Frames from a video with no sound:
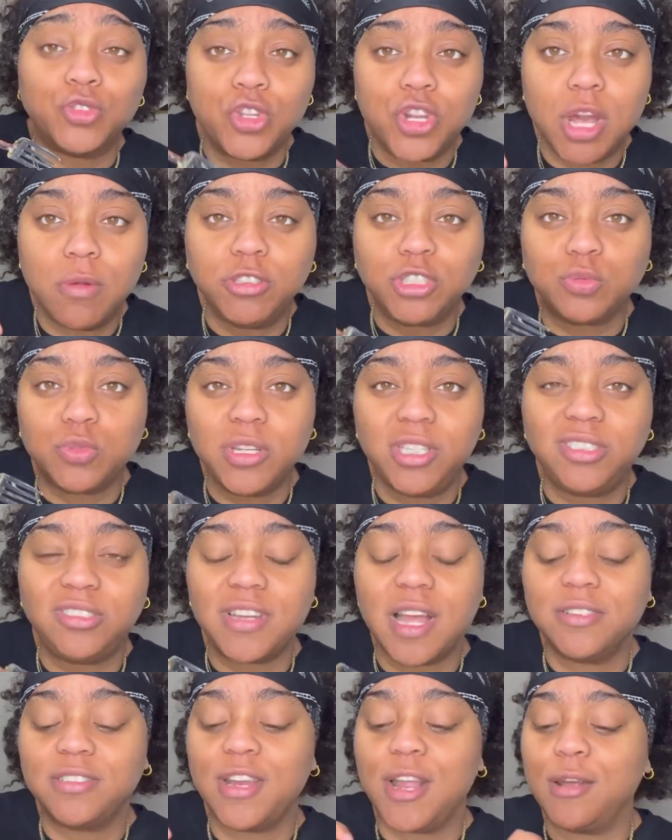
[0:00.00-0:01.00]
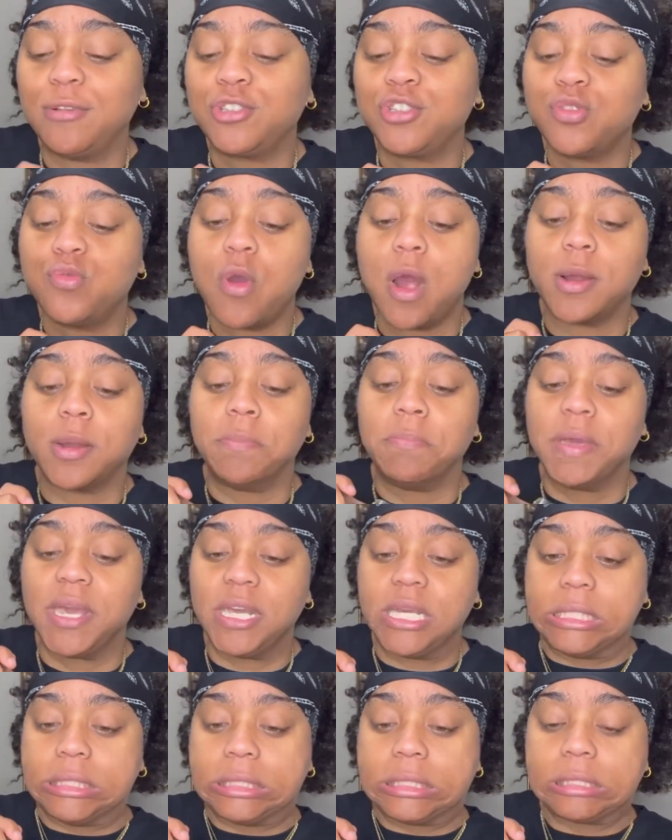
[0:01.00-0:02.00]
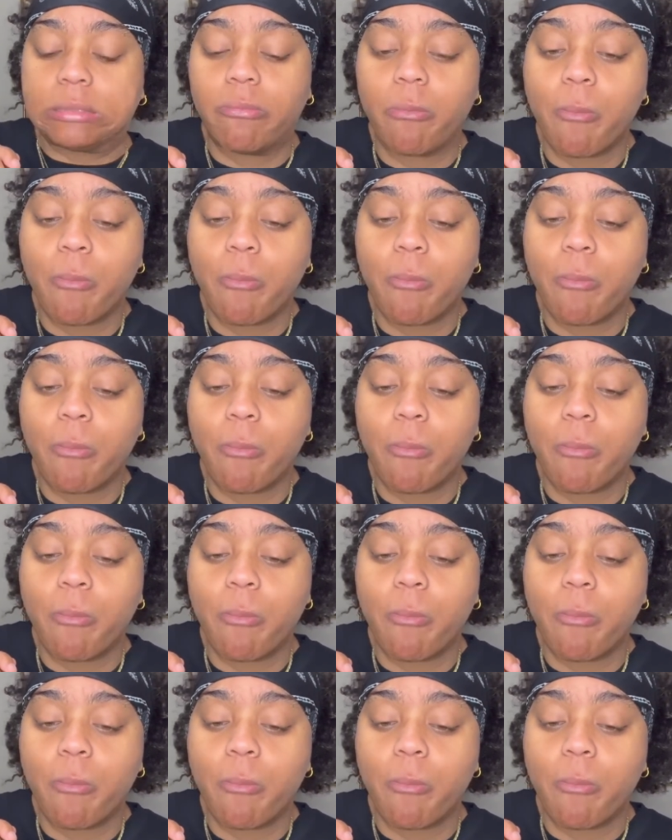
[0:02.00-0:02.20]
know what's really standing out too are the beans.